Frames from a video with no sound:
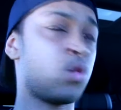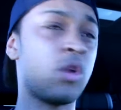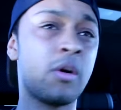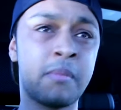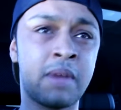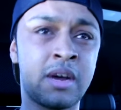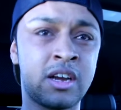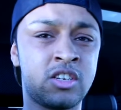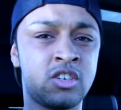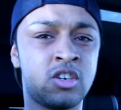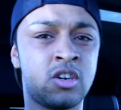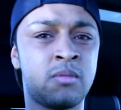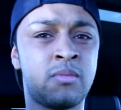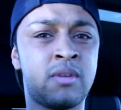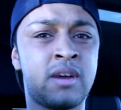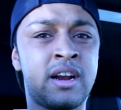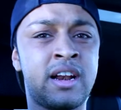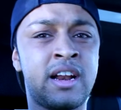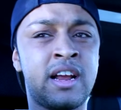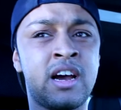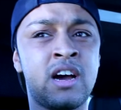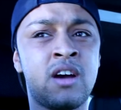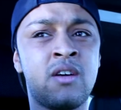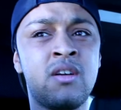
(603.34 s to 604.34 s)
quit my job
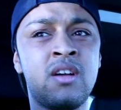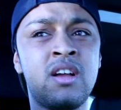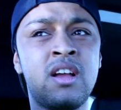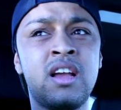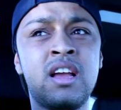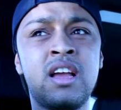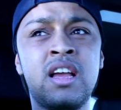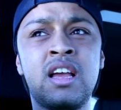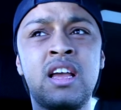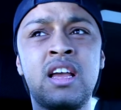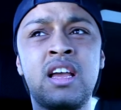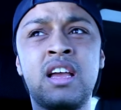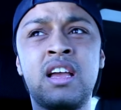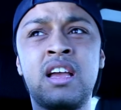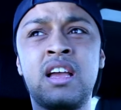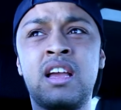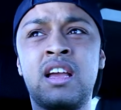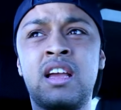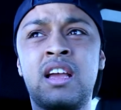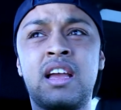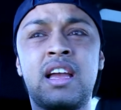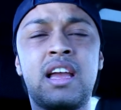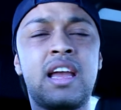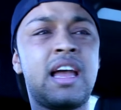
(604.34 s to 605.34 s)
right now
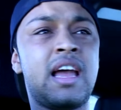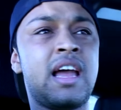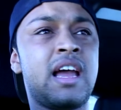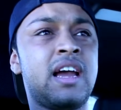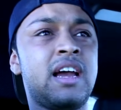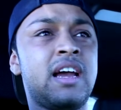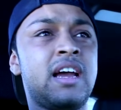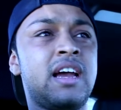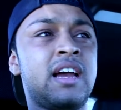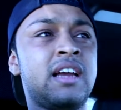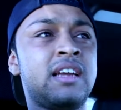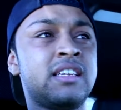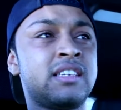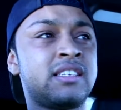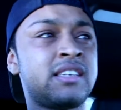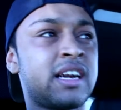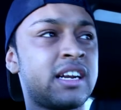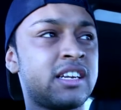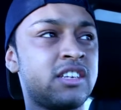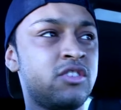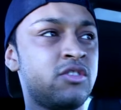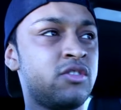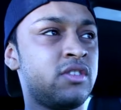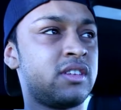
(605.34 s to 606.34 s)
and just
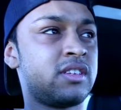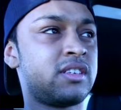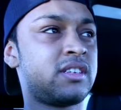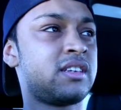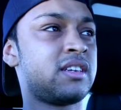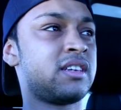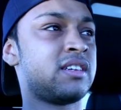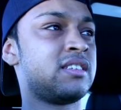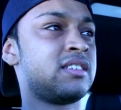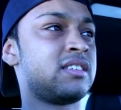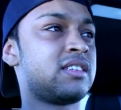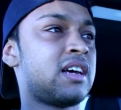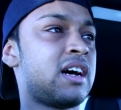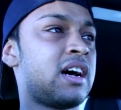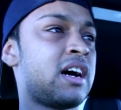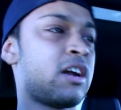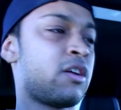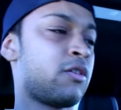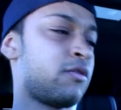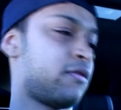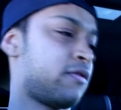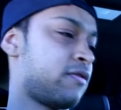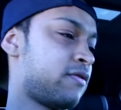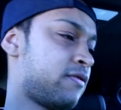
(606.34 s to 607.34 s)
start to do this, because I
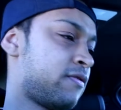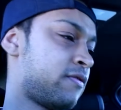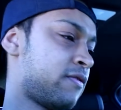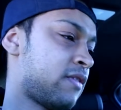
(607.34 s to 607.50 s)
don't...